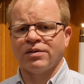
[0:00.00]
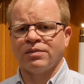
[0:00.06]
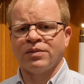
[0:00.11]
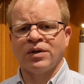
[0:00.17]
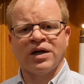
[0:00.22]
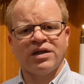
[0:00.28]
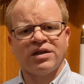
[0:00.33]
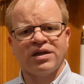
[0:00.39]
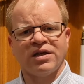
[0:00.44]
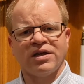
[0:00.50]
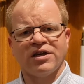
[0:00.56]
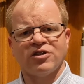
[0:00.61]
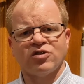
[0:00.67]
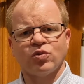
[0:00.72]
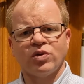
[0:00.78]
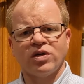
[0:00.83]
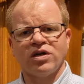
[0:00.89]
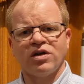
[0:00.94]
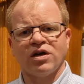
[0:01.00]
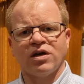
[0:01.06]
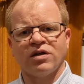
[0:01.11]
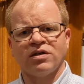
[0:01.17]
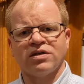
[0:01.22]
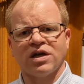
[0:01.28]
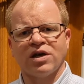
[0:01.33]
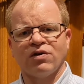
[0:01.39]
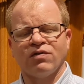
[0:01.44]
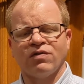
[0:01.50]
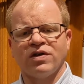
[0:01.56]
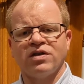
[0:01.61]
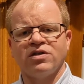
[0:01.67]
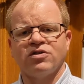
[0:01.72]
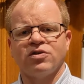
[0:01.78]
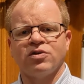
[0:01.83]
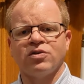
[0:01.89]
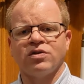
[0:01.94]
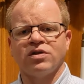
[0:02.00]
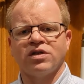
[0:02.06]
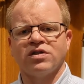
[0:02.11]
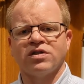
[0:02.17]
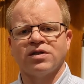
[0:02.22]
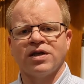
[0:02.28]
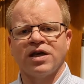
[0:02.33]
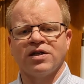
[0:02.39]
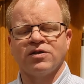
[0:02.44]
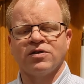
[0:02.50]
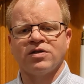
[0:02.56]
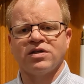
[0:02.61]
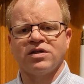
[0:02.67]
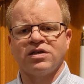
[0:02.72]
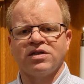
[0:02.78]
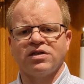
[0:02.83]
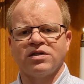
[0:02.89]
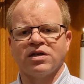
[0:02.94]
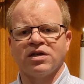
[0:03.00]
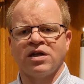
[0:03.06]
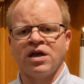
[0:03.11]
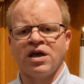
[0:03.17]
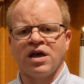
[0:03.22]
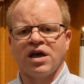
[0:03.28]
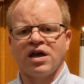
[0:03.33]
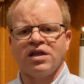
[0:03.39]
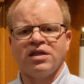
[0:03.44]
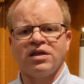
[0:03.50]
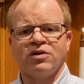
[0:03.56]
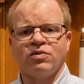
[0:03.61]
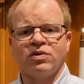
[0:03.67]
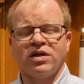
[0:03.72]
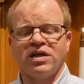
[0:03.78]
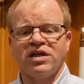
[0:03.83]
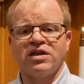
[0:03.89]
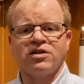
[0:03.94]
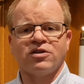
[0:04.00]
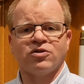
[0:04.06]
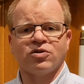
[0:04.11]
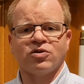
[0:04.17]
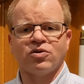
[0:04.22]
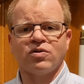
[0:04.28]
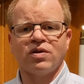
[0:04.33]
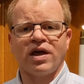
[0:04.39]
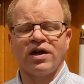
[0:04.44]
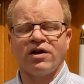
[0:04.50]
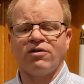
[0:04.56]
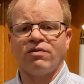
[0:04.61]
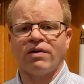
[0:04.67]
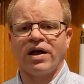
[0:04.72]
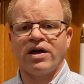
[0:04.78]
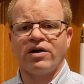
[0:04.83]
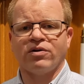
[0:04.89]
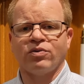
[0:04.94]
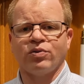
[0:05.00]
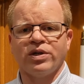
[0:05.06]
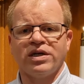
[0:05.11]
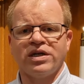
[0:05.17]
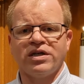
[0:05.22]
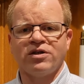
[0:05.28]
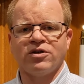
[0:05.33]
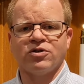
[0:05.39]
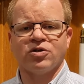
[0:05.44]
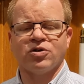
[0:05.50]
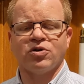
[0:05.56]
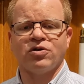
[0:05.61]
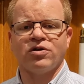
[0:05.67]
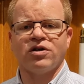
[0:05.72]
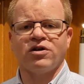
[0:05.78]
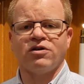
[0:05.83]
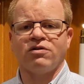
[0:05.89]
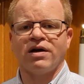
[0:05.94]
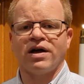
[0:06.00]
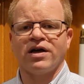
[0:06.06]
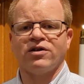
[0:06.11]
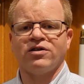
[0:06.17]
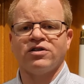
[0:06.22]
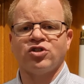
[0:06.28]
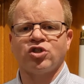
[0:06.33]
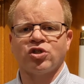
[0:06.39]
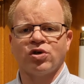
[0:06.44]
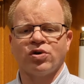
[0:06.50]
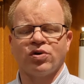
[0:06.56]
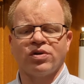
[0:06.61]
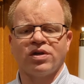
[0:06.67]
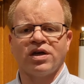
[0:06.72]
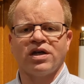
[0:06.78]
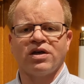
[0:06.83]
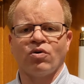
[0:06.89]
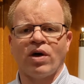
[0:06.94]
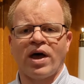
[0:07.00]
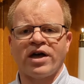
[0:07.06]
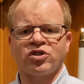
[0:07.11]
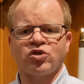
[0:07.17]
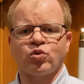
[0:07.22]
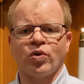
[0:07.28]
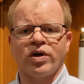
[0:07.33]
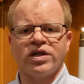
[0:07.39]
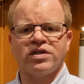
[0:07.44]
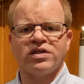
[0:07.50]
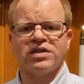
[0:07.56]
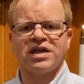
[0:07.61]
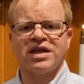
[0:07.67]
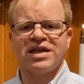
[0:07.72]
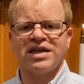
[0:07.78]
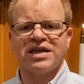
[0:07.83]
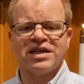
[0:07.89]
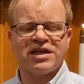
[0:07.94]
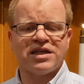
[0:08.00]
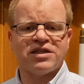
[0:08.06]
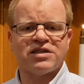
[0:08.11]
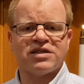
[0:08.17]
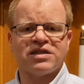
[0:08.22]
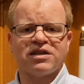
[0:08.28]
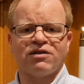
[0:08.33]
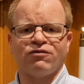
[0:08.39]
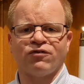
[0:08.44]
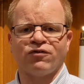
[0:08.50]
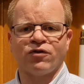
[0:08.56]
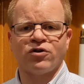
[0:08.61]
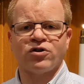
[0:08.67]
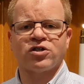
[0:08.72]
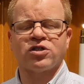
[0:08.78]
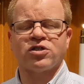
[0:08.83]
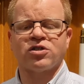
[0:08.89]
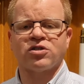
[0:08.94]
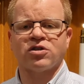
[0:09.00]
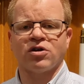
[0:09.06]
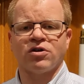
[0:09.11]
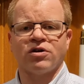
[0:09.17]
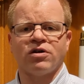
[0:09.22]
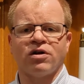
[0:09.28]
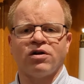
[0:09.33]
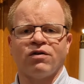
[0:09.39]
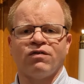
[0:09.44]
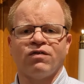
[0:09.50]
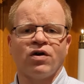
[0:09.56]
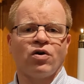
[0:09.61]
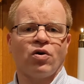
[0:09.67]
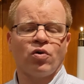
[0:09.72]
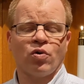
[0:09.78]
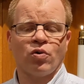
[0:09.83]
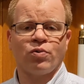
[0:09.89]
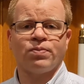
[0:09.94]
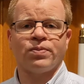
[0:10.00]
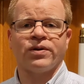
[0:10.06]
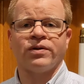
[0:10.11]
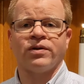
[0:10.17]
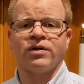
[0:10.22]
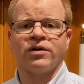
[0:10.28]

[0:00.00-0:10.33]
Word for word: But I think as we go, delve into this Lenten season, I think we need to turn that around. We need to turn it around to show that Ash Wednesday is the first start of a hope